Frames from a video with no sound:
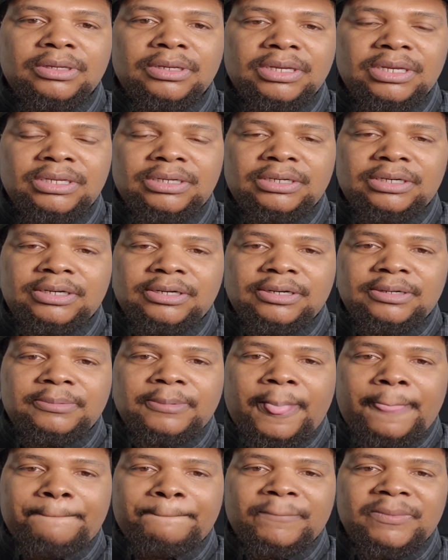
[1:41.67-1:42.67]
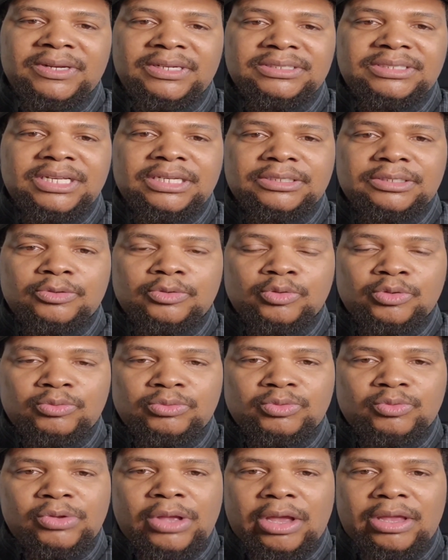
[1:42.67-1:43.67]
in the session.
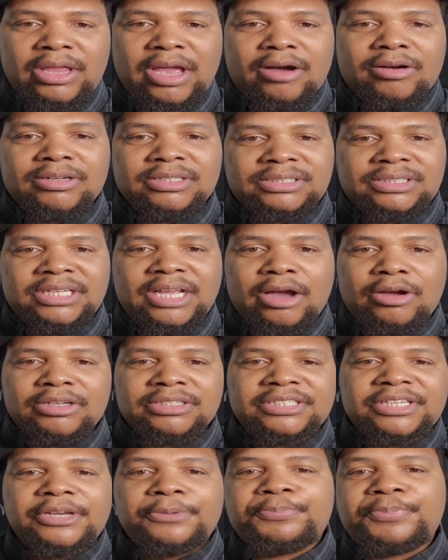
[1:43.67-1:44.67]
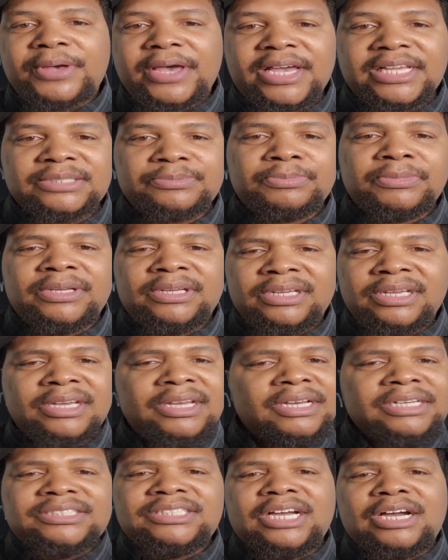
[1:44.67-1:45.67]
Y'all can skip past me.
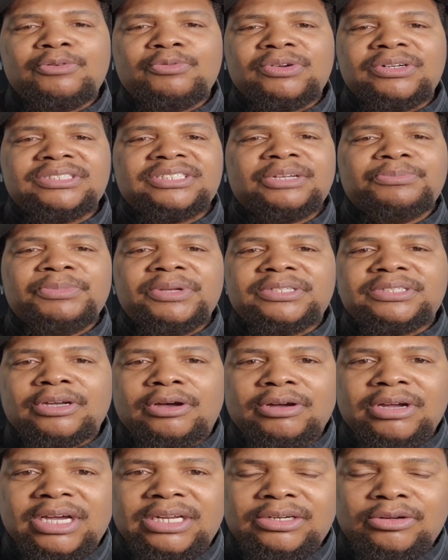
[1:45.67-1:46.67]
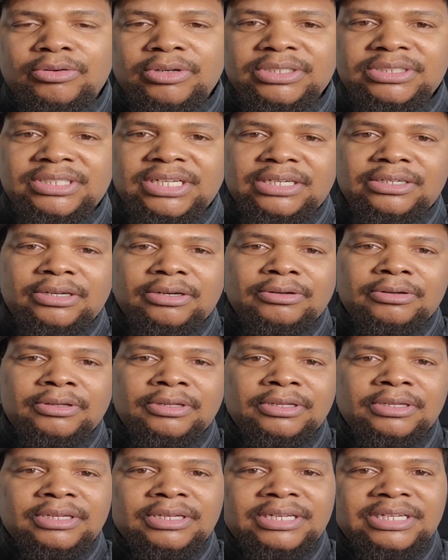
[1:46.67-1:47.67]
Y'all want to see me talk. I know this. I know
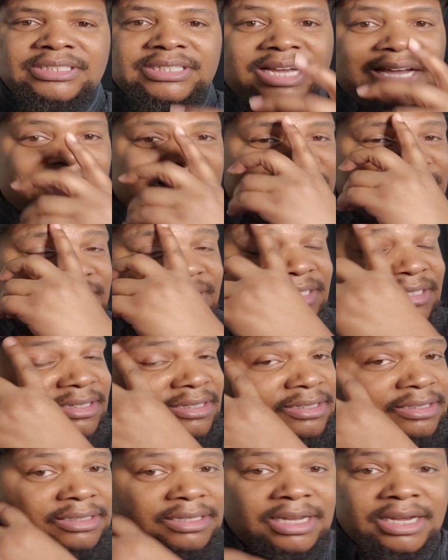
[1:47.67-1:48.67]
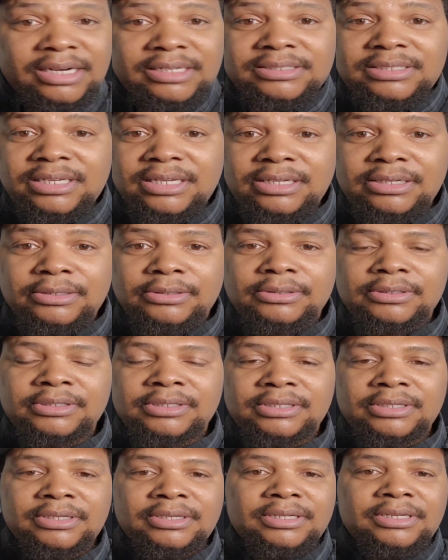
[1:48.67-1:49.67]
it's hot as hell.
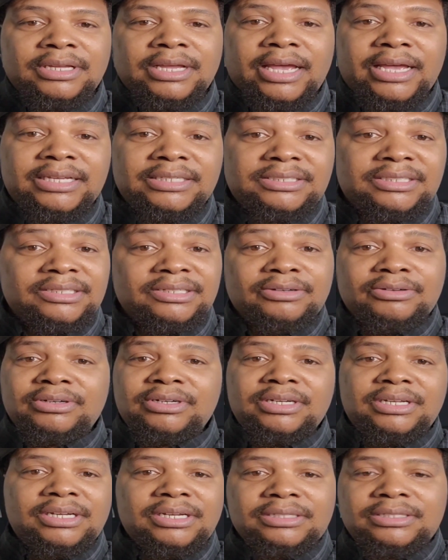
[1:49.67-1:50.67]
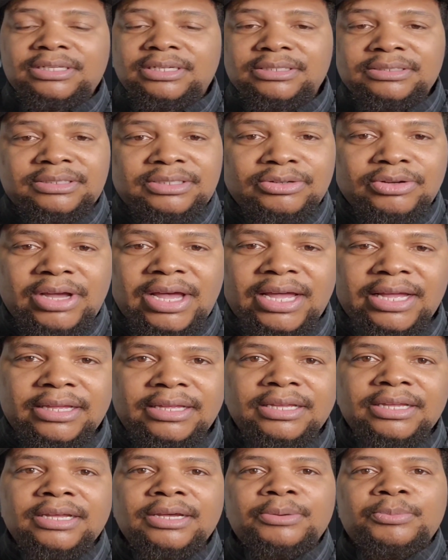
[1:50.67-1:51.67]
AC on and everything. It's too hot.
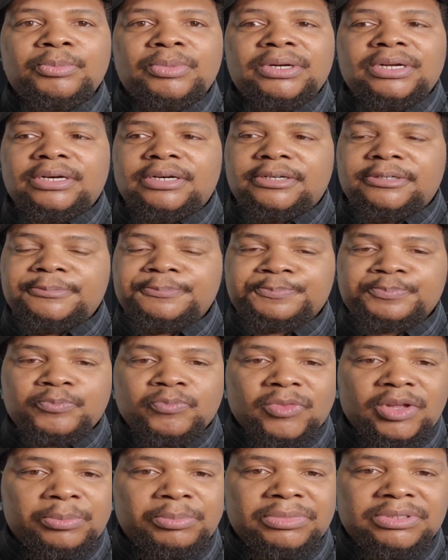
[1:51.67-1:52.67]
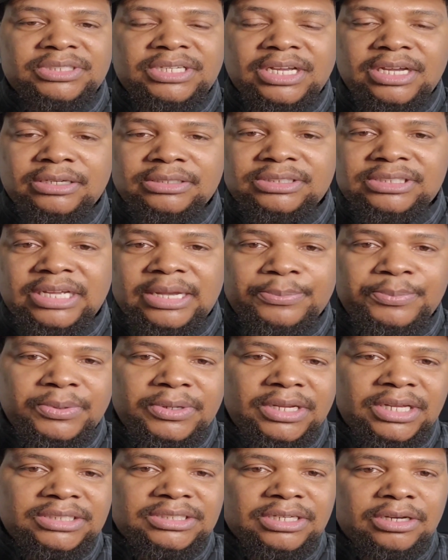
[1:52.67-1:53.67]
But I'm gonna time stamp it.
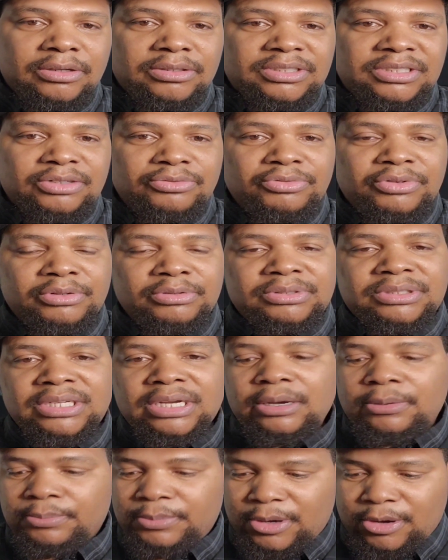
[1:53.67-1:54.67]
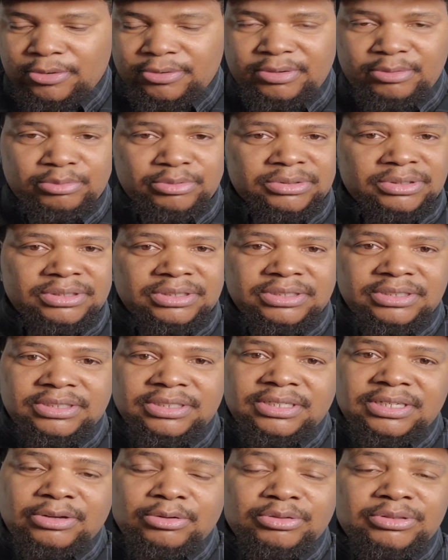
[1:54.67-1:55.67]
Let y'all see what he was talking about.
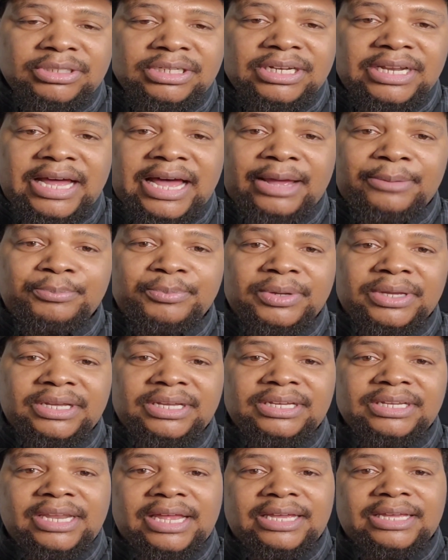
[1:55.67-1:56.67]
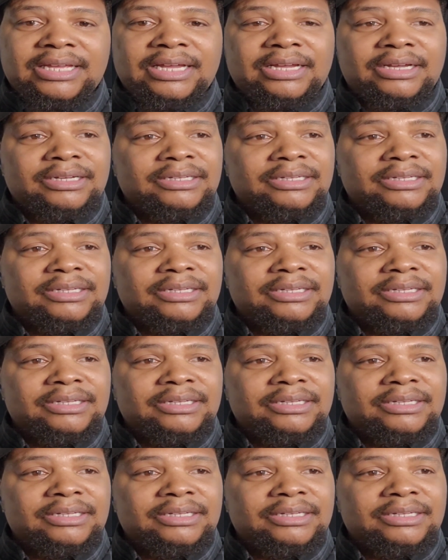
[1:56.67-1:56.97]
It was a lot, man. Like,